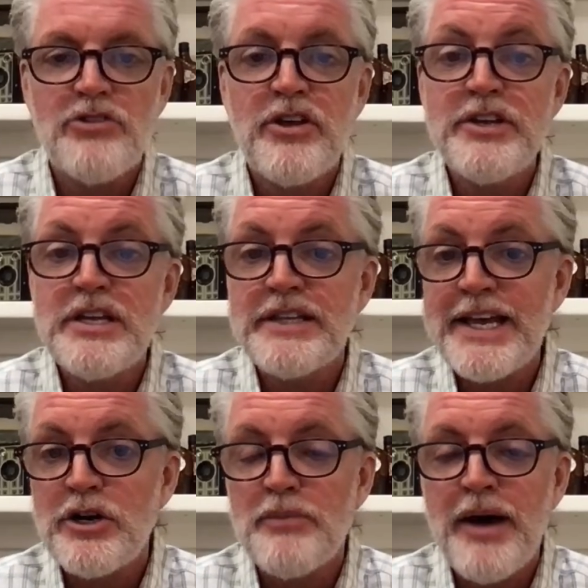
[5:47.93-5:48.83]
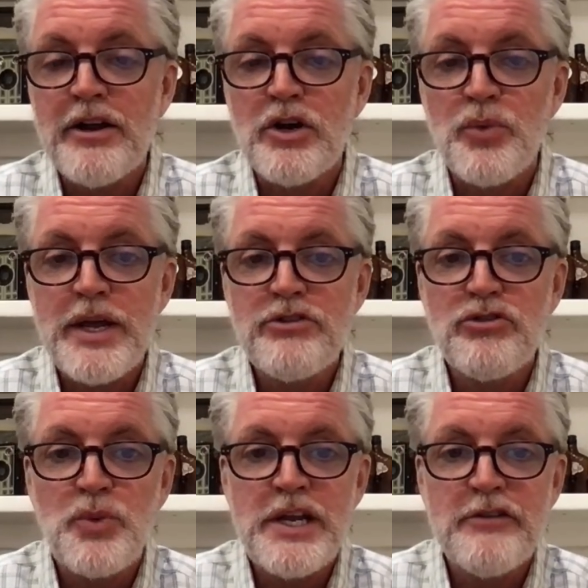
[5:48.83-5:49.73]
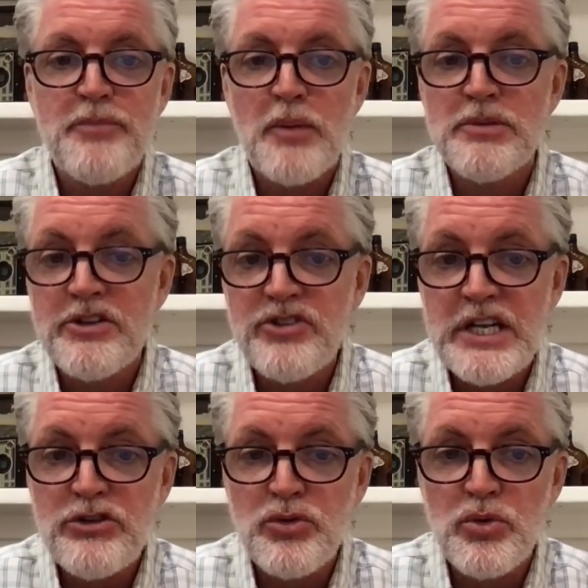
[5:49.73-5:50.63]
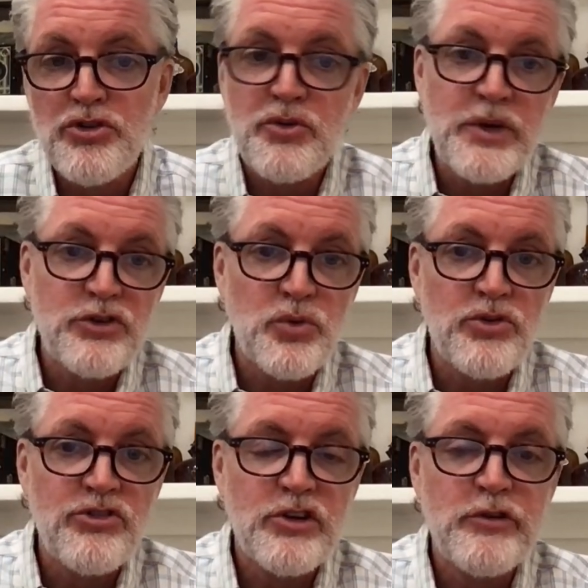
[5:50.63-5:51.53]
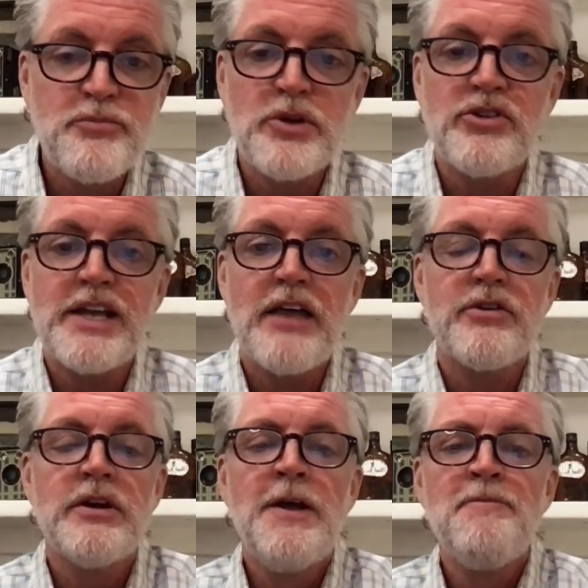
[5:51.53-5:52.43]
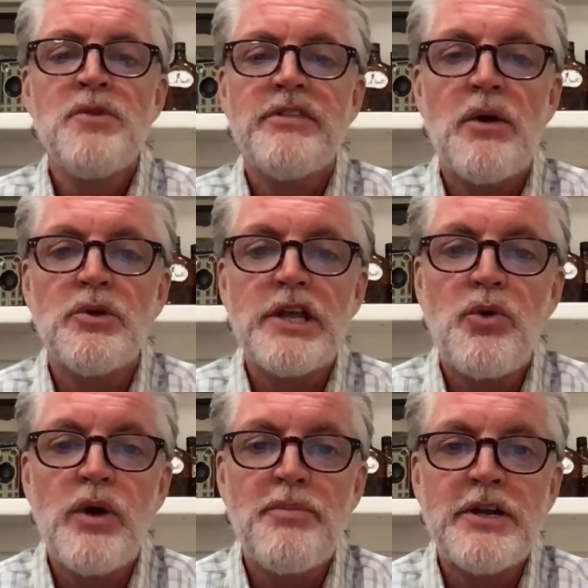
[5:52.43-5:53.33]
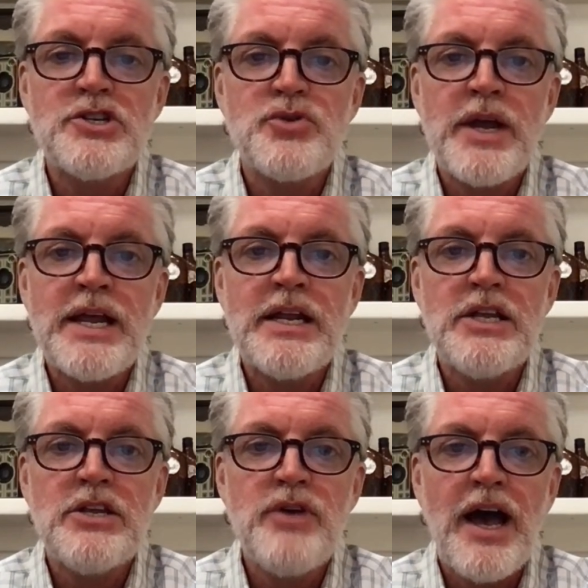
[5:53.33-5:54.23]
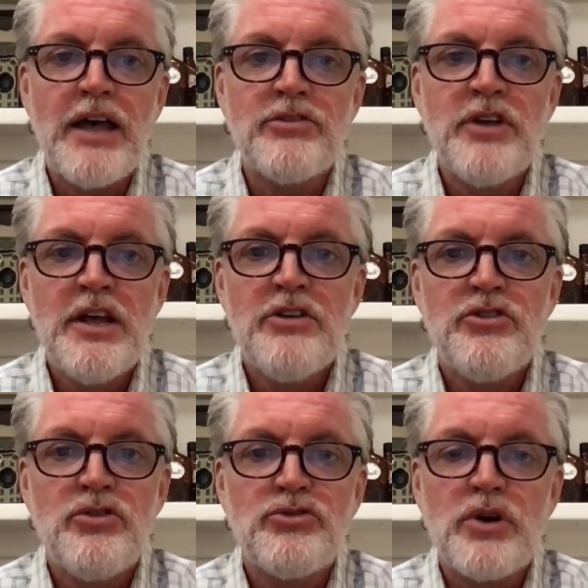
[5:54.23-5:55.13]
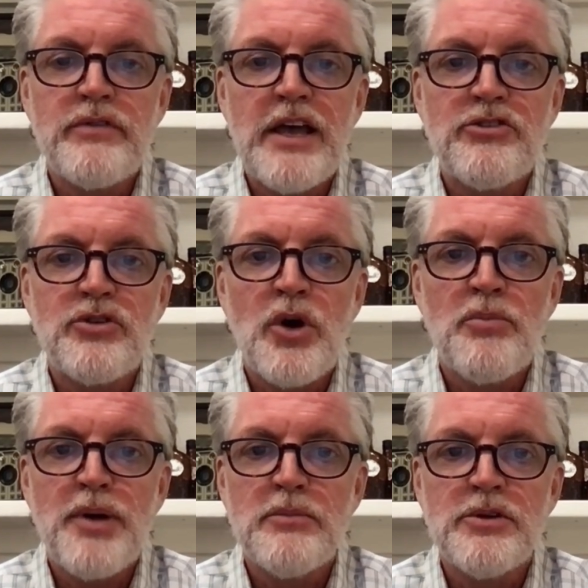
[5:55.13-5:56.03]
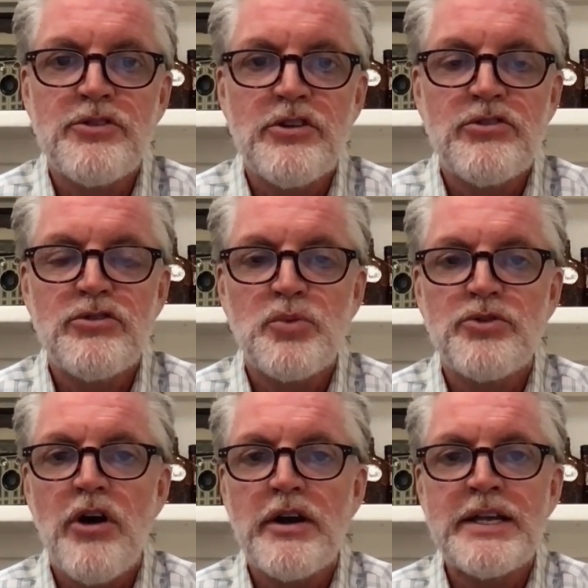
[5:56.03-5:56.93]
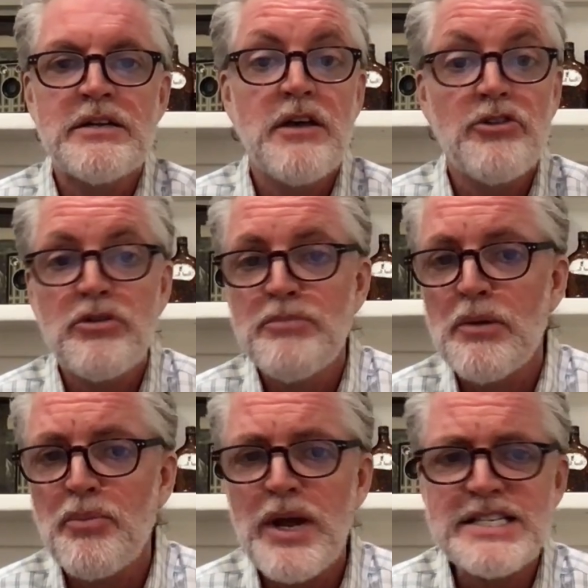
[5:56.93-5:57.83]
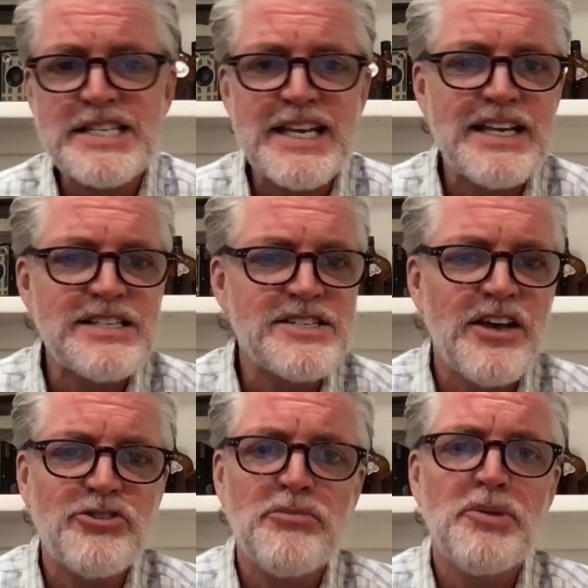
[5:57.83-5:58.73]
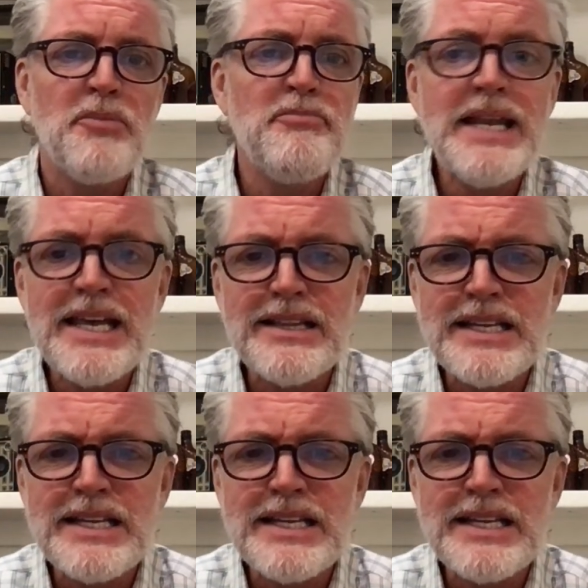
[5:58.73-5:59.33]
I'll tell you later about a great suite of publicity tools and resources that we've put together that will equip and train you guys to serve as your own publicists. We're talking custom-built press kits, custom-built media